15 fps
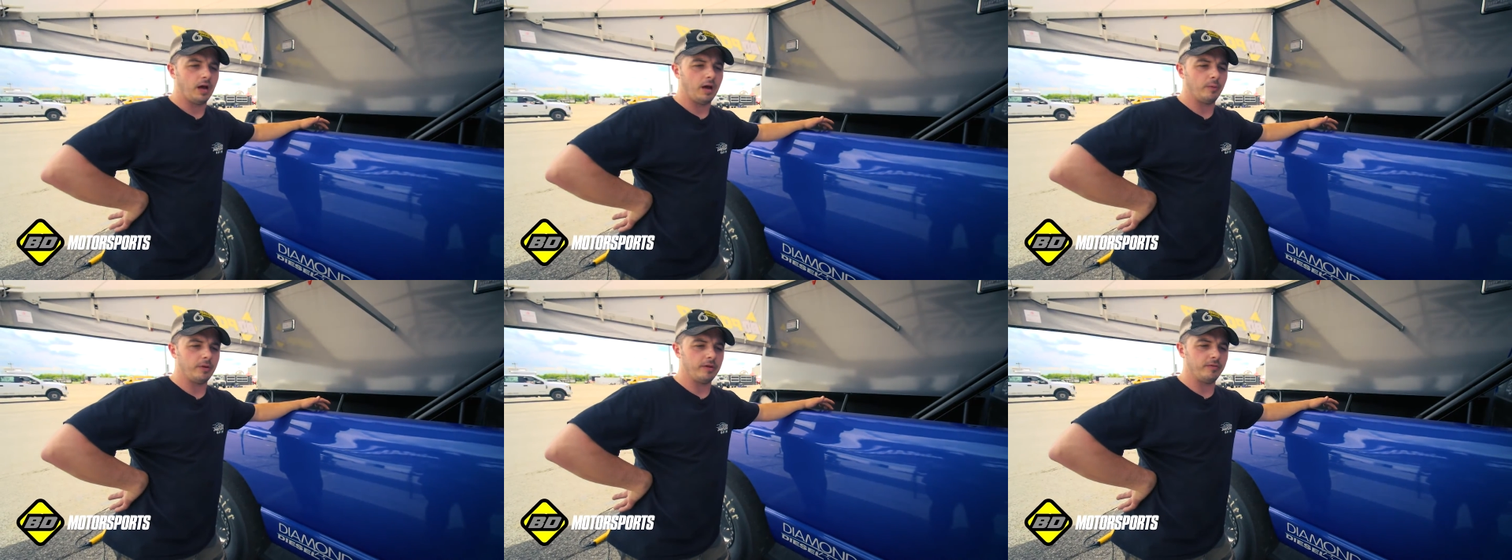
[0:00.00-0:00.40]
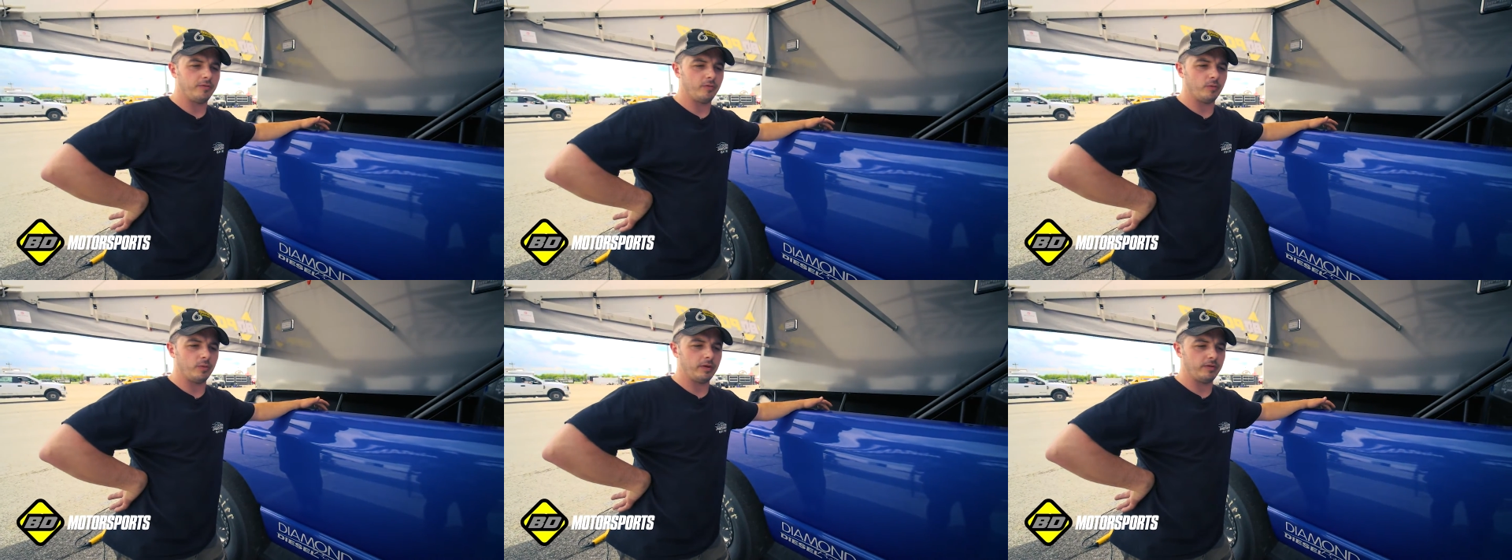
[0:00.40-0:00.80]
We've
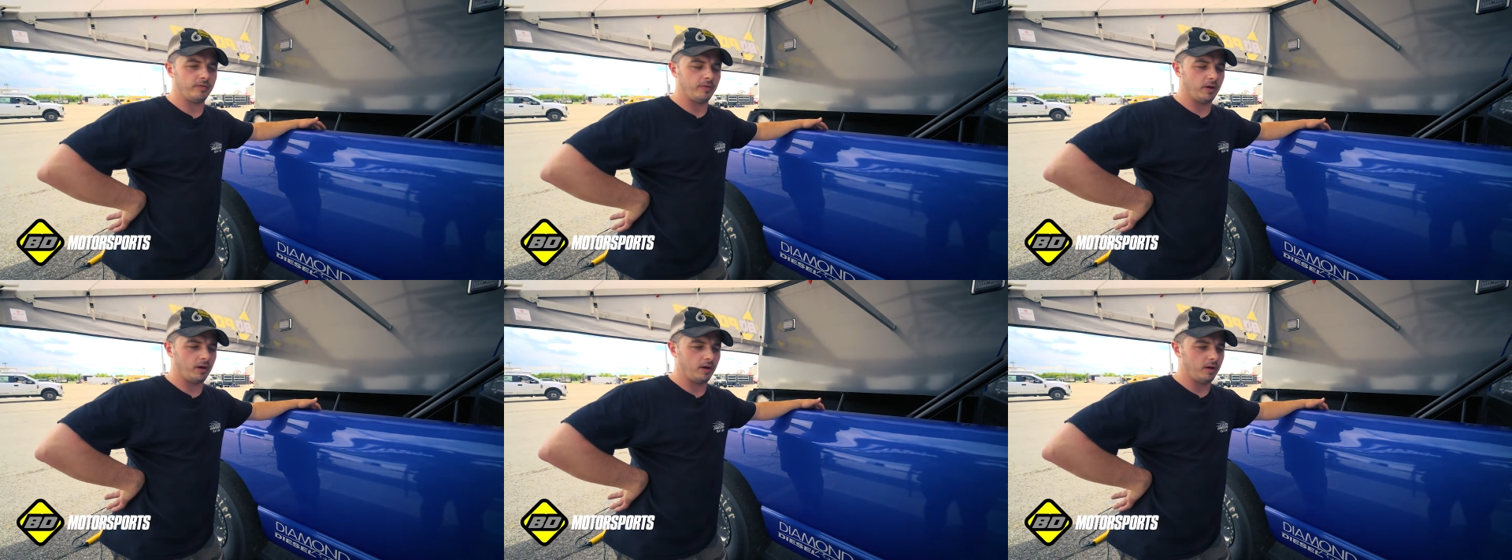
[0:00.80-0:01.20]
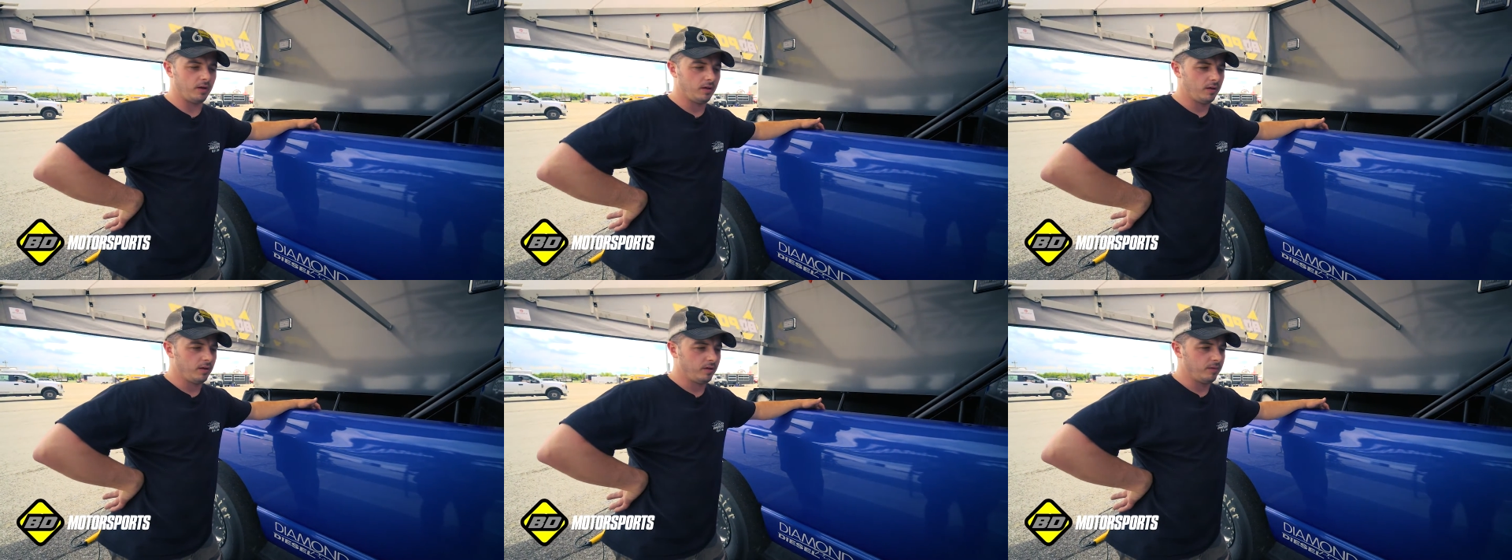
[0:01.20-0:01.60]

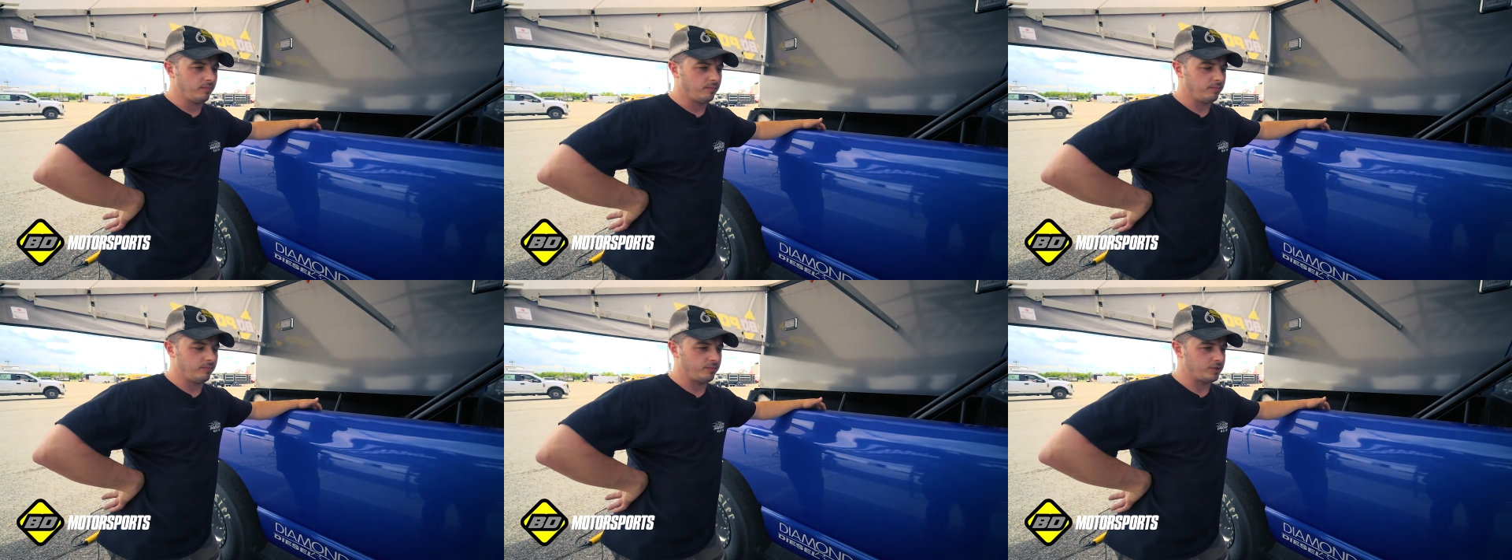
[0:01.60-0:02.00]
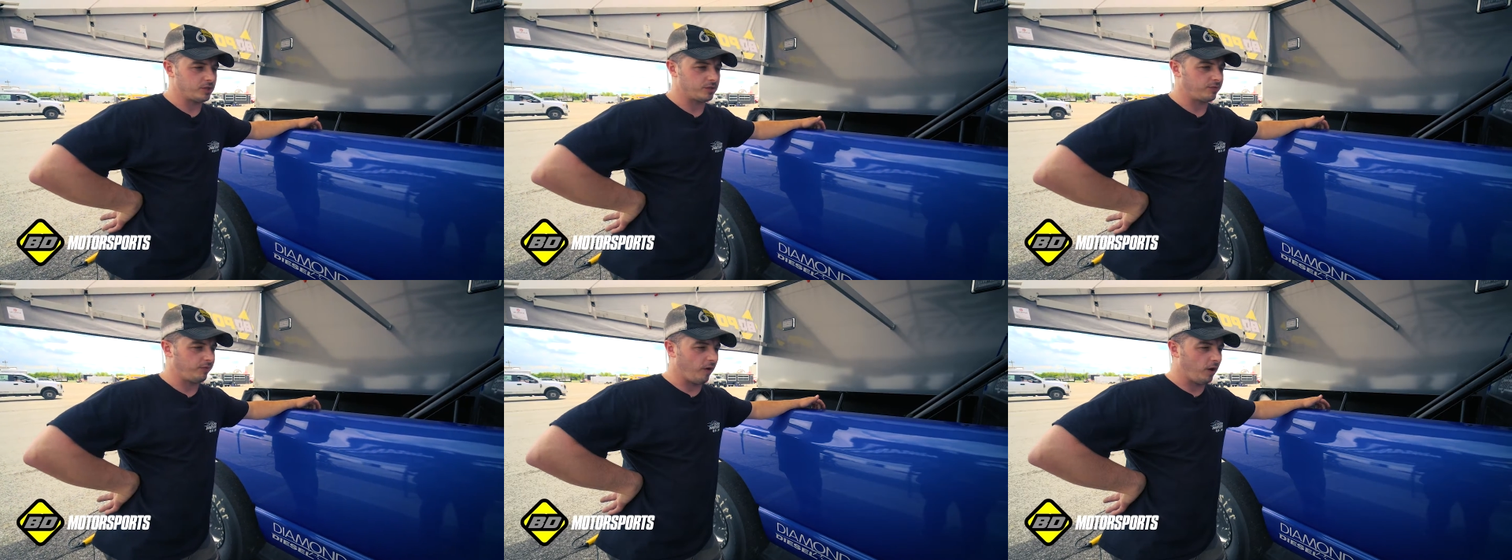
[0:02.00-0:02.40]

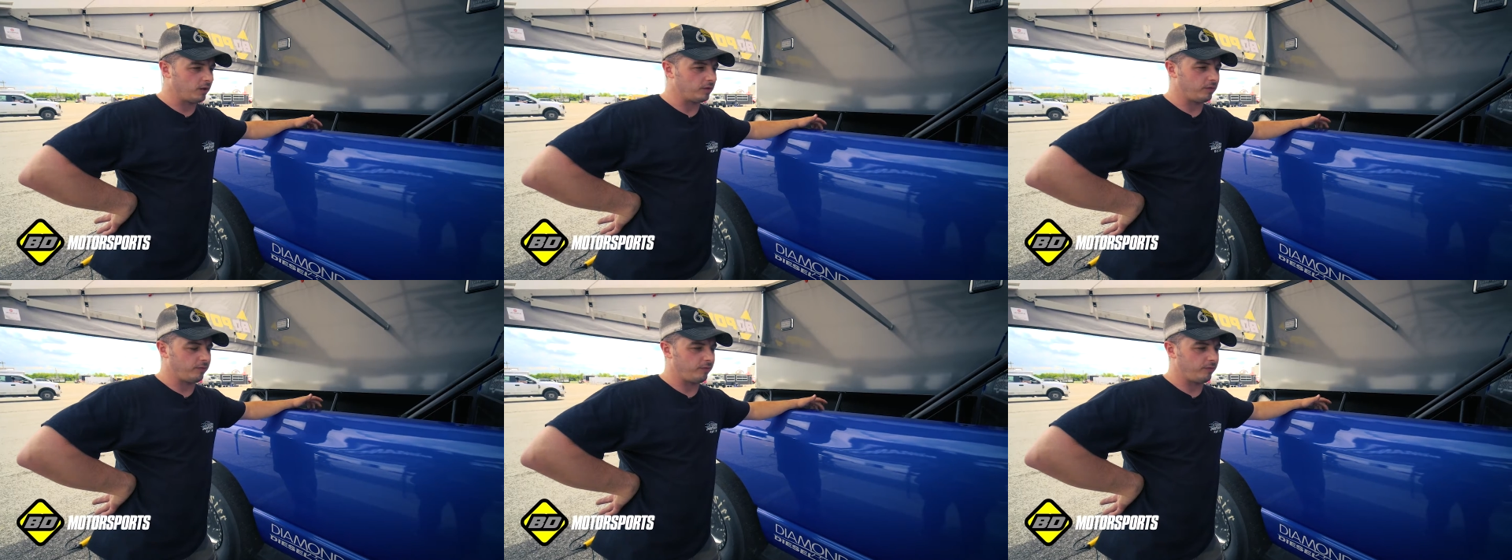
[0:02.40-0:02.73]
just fell